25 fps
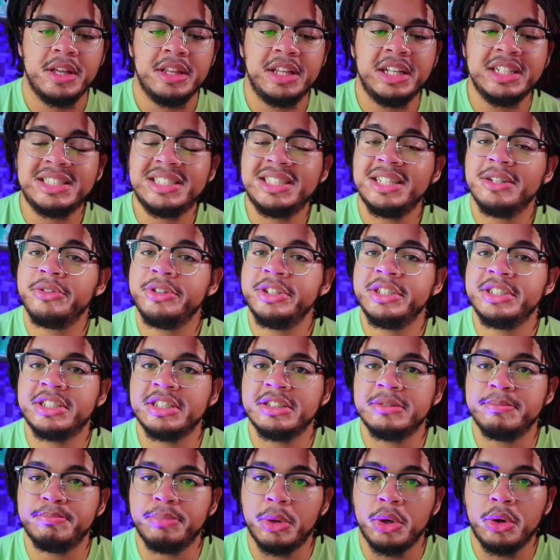This series is
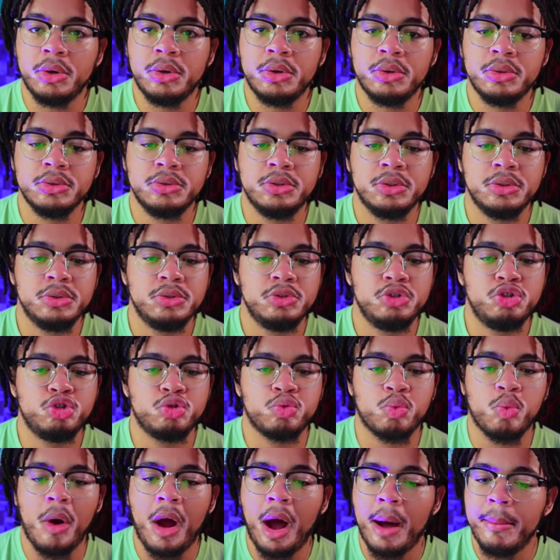bold,
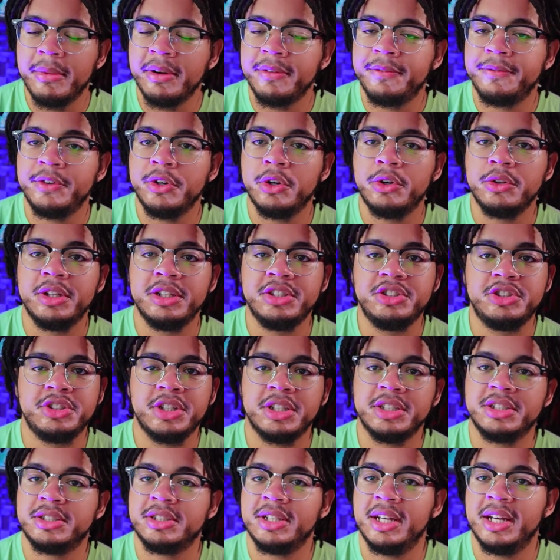drama filled, and
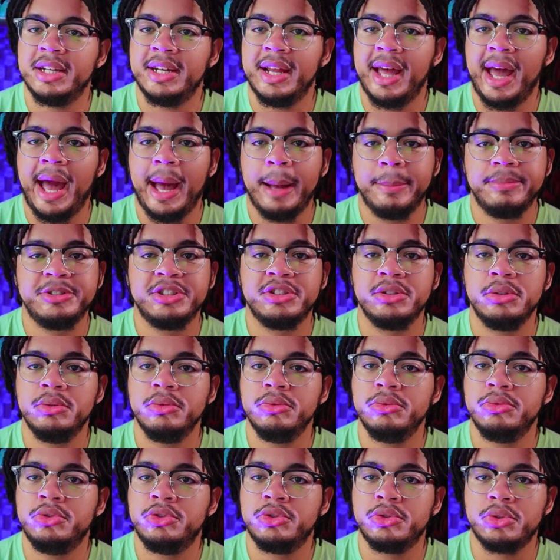just an
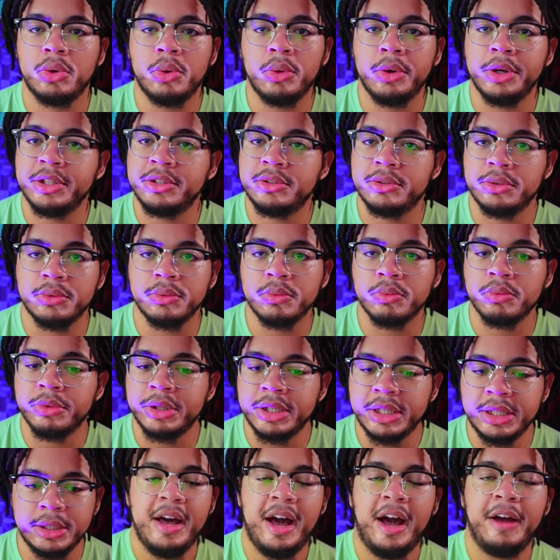absolute joy to
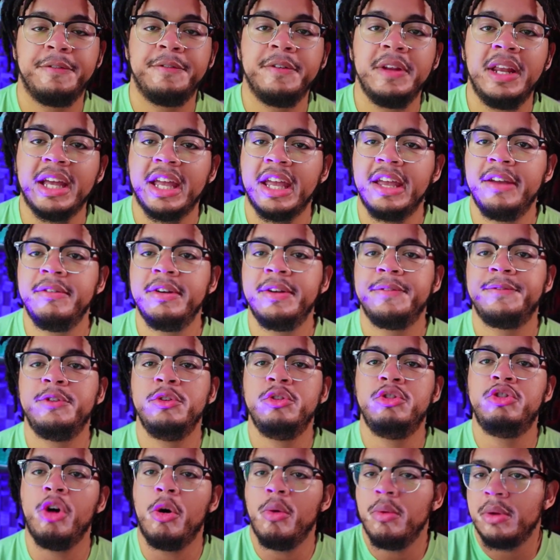read. I feel like even if you
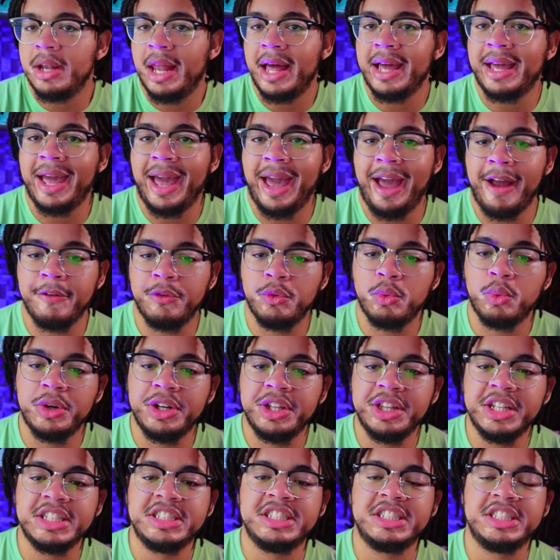don't like everyone
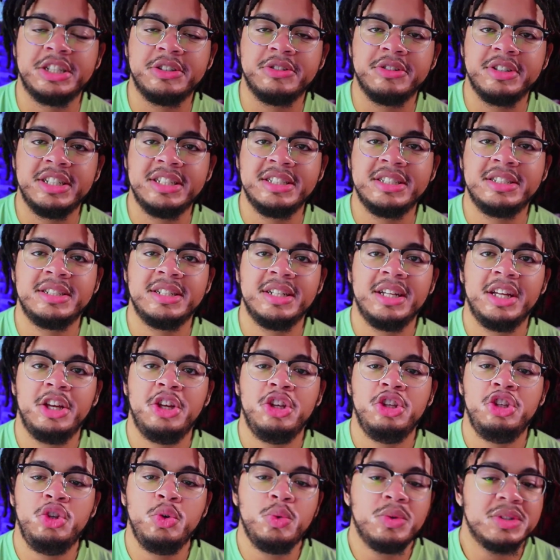in the series,
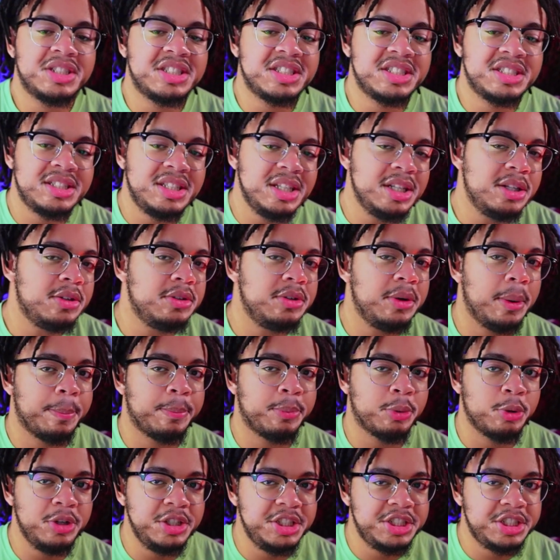you would still
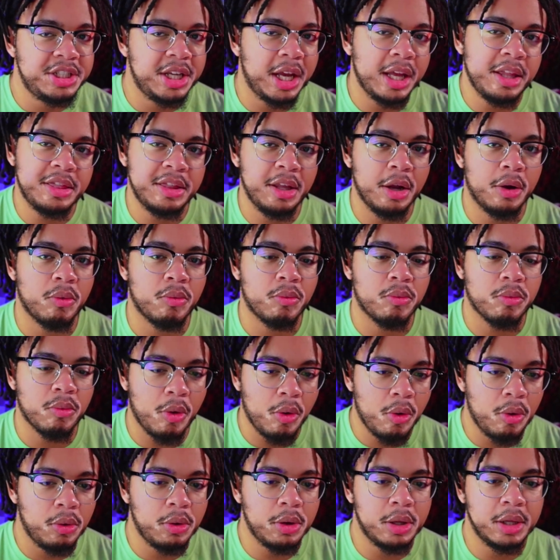appreciate their
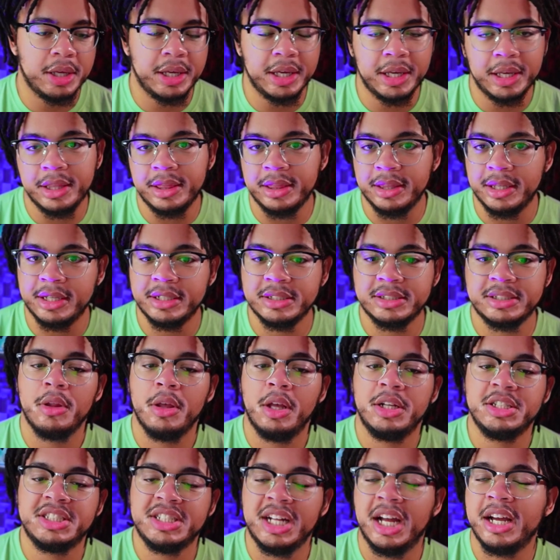role in this.
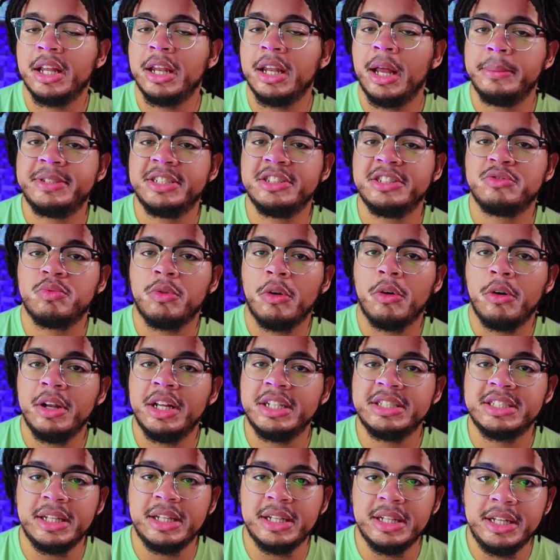Cyclops' role
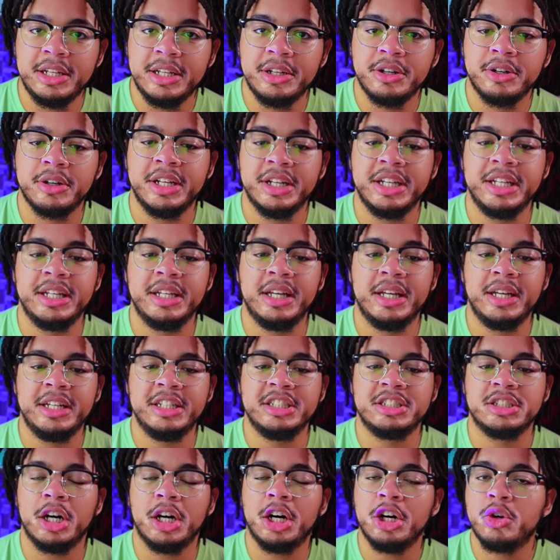as a leader
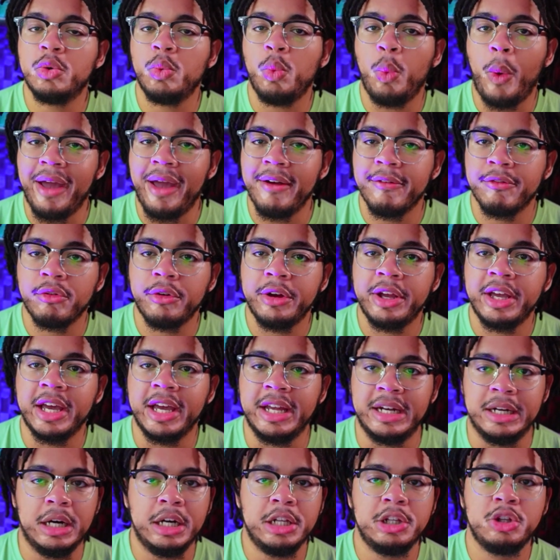is unwavering
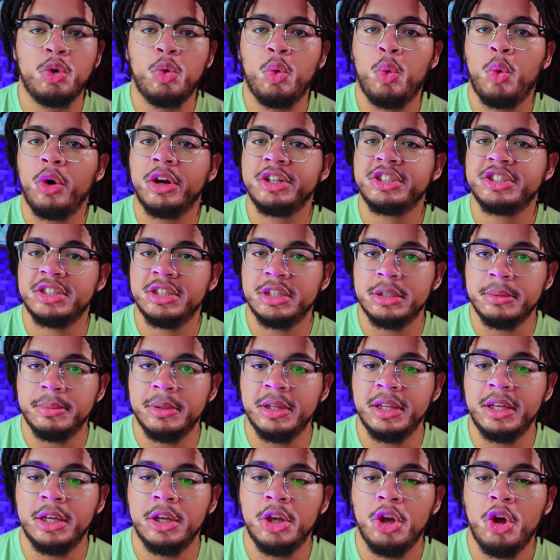and
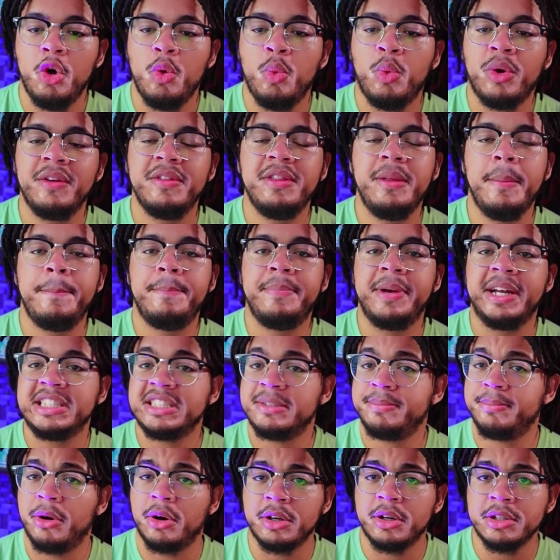unquestionably one of the best
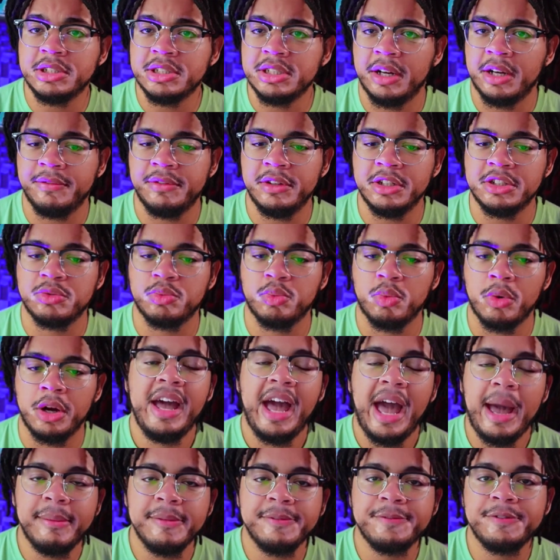parts of this run.
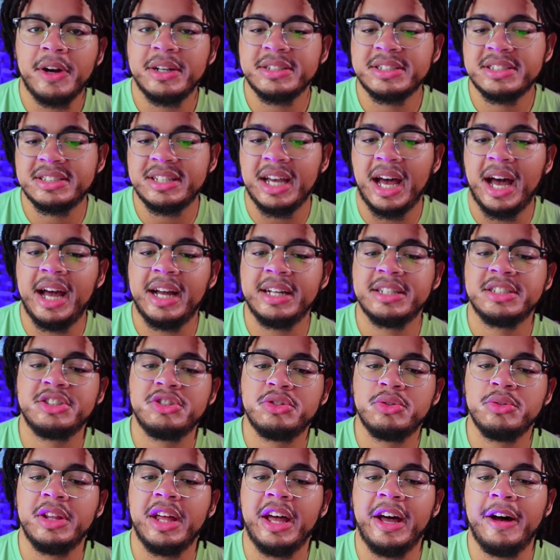Emma Frost's ties
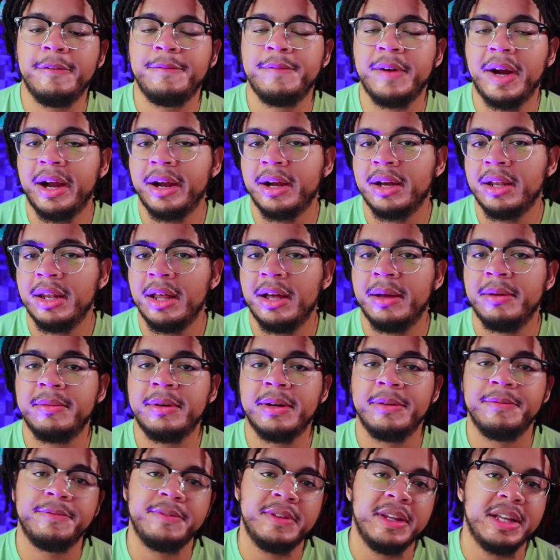to the Hellfire Club,
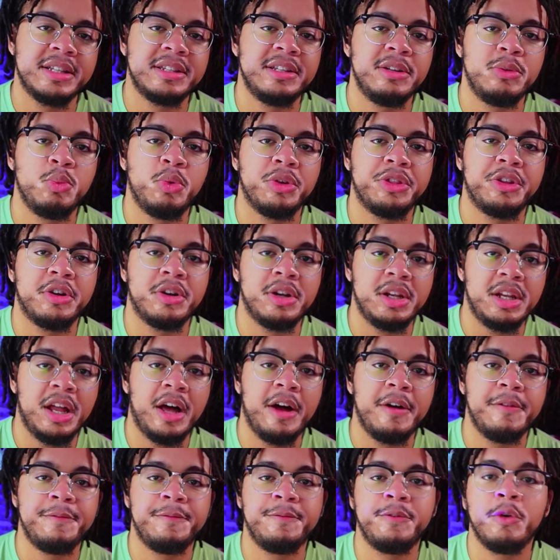conflicting with her
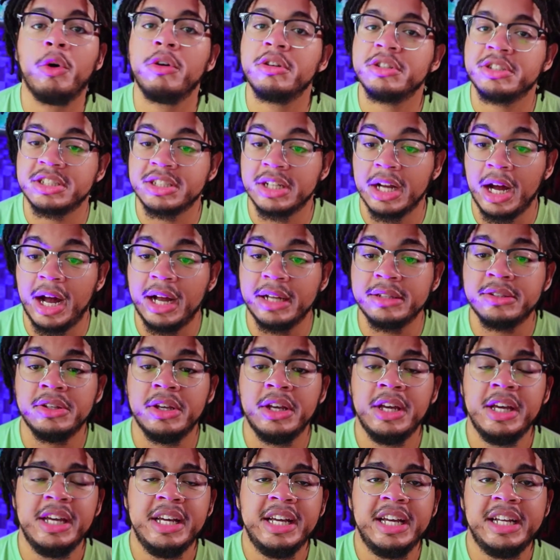love for Scott,
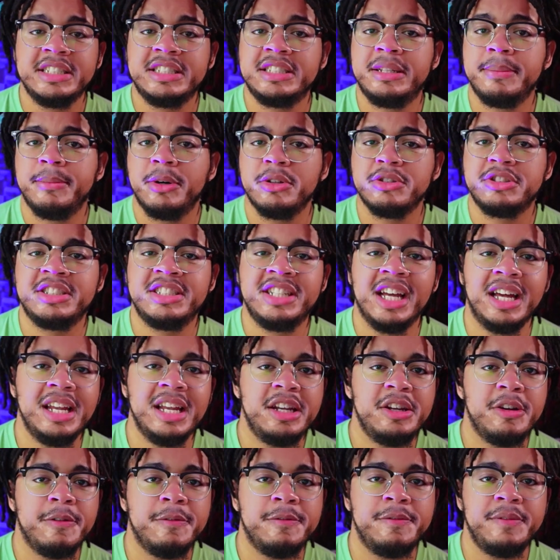is the most
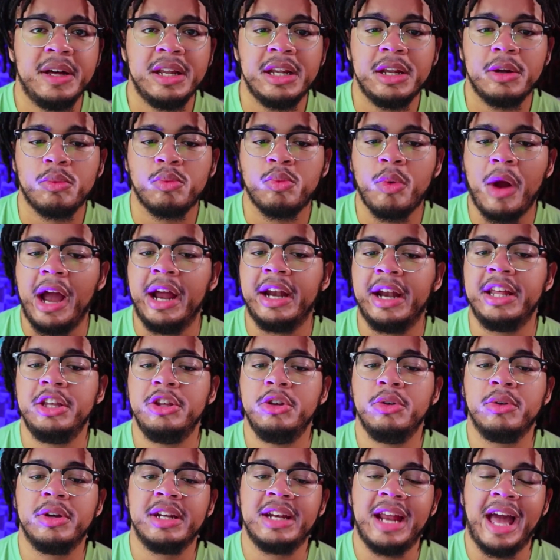telenovela writing
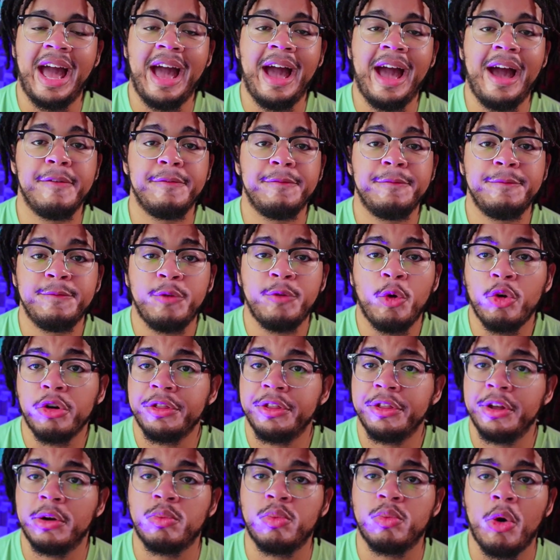you can have for
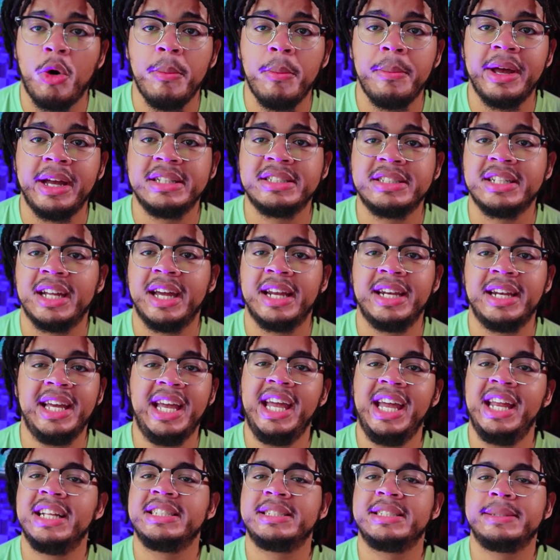their romance, and
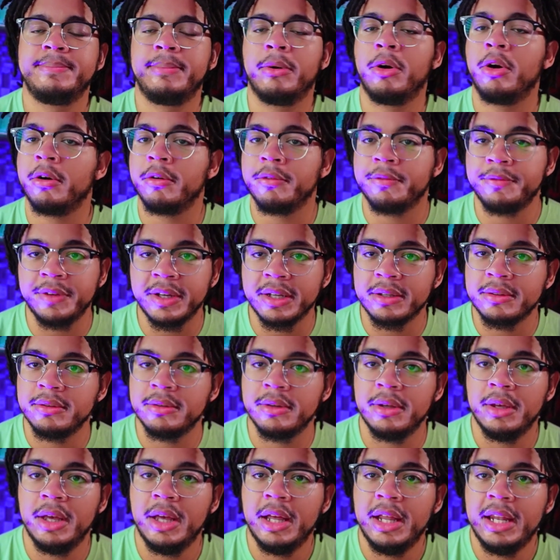it is perfect.
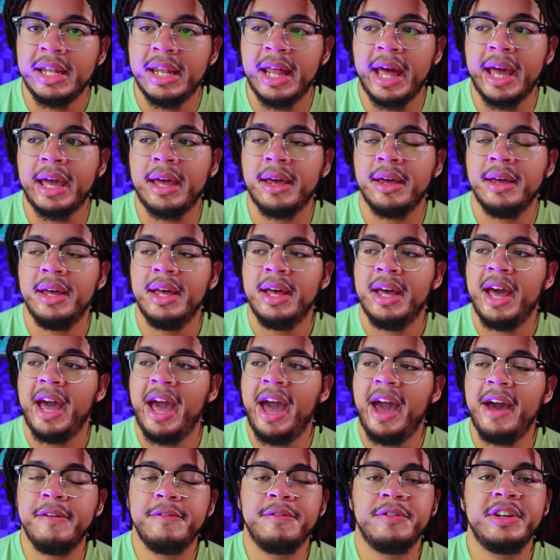Like,
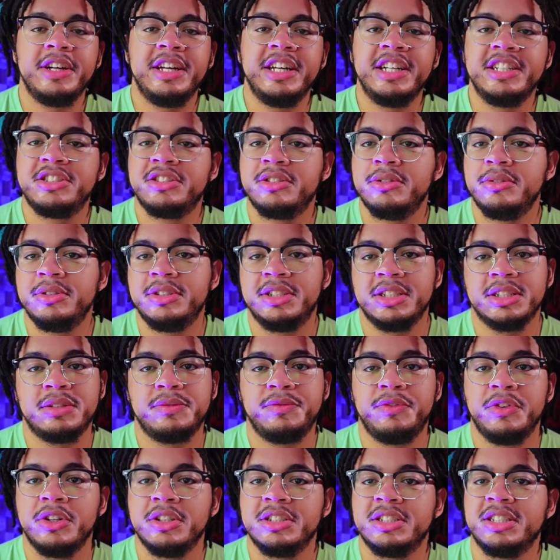every issue just
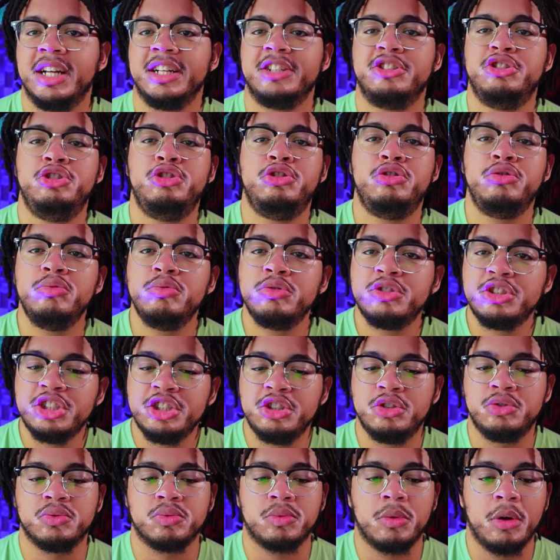feels like juicy
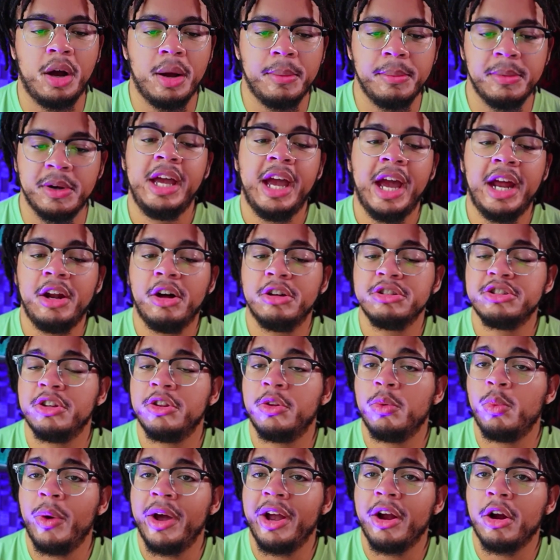drama, and also the
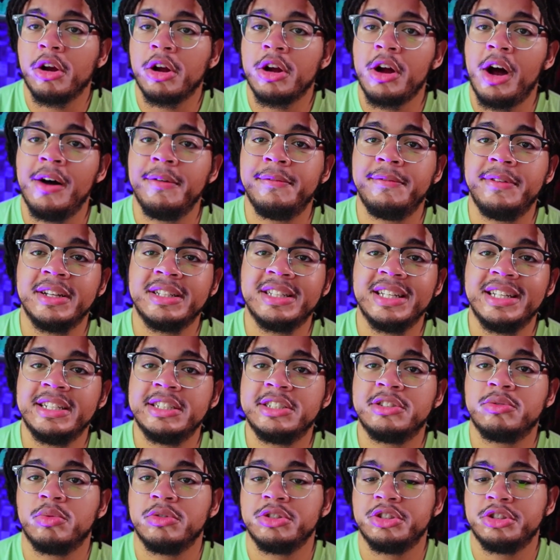way her conflict
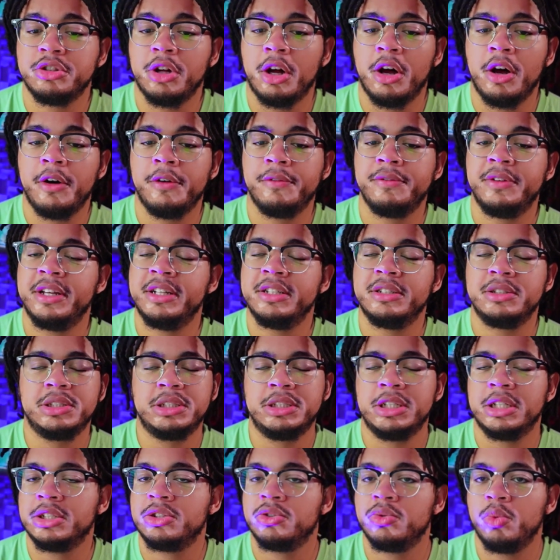is resolved is
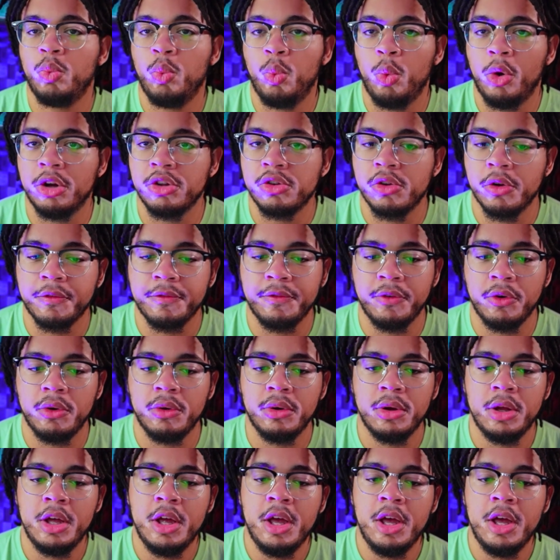just wonderful.